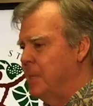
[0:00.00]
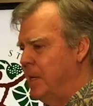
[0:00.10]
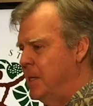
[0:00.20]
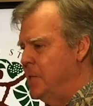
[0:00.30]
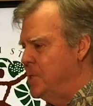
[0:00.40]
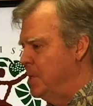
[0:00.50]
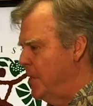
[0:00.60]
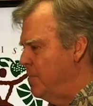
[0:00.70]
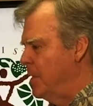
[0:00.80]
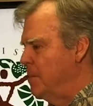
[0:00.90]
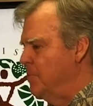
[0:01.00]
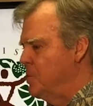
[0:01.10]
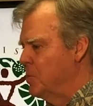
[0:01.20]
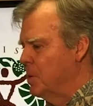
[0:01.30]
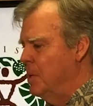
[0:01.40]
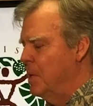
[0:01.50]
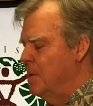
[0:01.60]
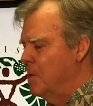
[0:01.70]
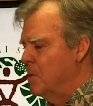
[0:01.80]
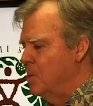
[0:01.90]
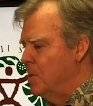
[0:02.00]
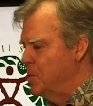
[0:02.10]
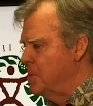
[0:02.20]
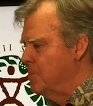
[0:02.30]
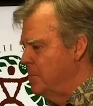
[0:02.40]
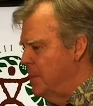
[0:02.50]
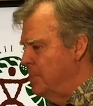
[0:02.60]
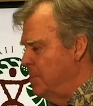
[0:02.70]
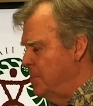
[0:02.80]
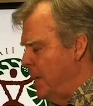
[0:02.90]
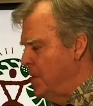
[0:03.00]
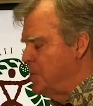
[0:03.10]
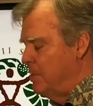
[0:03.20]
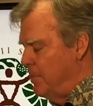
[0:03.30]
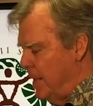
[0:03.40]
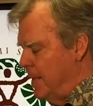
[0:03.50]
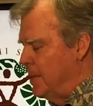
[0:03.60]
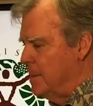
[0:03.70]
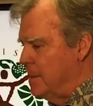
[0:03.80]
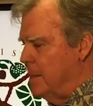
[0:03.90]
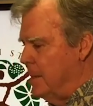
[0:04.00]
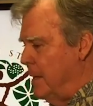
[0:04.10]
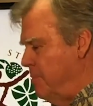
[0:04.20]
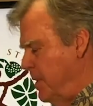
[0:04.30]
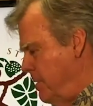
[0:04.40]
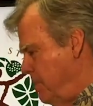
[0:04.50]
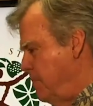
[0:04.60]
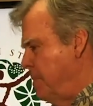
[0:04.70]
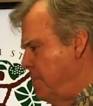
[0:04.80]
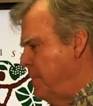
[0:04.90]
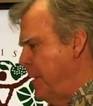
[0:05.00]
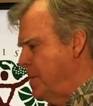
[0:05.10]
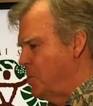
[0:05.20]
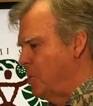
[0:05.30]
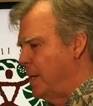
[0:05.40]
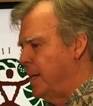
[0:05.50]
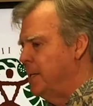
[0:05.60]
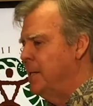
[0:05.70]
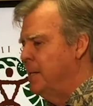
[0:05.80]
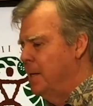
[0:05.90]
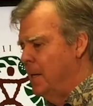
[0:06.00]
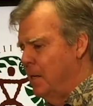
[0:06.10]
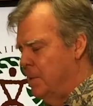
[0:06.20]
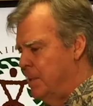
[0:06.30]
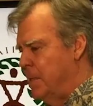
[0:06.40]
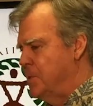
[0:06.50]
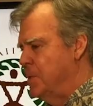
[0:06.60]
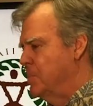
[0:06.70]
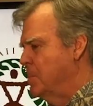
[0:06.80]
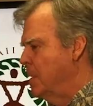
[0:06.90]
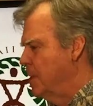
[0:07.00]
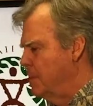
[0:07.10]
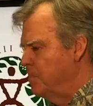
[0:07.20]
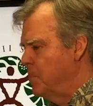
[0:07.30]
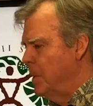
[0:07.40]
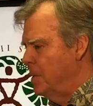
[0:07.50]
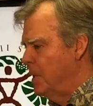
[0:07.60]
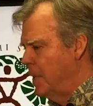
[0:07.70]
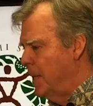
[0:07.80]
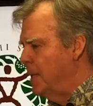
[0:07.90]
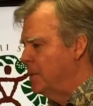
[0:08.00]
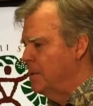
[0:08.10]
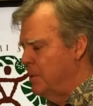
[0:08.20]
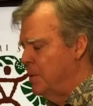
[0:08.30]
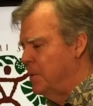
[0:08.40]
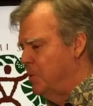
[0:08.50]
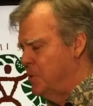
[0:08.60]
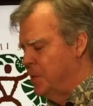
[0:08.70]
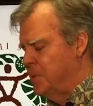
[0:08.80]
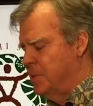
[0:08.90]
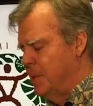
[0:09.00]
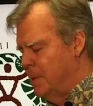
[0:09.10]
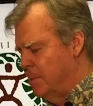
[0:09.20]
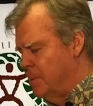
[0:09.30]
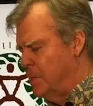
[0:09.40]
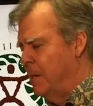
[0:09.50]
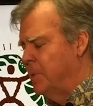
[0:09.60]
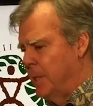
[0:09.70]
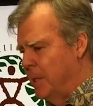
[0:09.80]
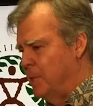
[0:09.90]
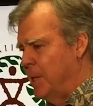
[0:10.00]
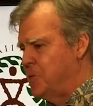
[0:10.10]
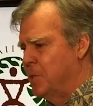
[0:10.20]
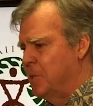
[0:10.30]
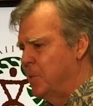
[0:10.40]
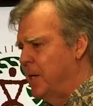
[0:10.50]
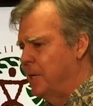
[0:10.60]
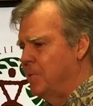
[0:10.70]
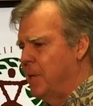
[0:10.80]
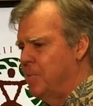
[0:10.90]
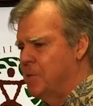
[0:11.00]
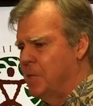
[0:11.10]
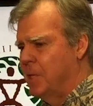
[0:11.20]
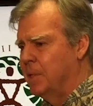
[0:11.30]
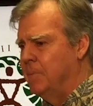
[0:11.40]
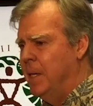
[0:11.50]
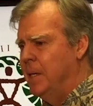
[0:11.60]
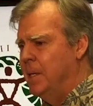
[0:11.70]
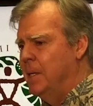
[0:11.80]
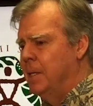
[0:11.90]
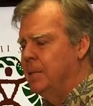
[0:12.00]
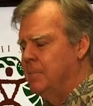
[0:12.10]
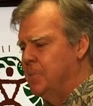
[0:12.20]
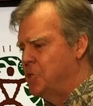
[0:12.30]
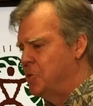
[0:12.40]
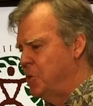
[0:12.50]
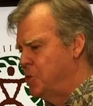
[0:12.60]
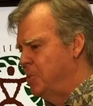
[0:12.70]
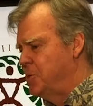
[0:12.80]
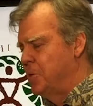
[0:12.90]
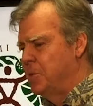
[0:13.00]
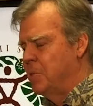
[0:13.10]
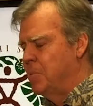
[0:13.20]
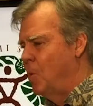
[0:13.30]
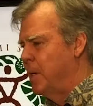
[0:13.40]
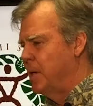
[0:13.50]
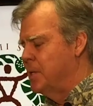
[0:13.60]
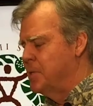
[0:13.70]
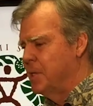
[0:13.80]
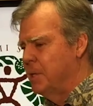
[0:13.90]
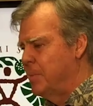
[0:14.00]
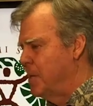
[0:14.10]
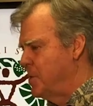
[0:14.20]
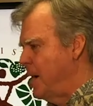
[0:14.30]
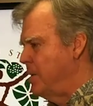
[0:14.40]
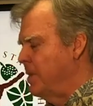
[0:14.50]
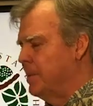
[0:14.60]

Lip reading: each and every individual who is positive, and if they've passed away, test them again, the results, the sample again, to make sure that we got the right result. Mm-hmm. Just to be sure the reporting is accurate.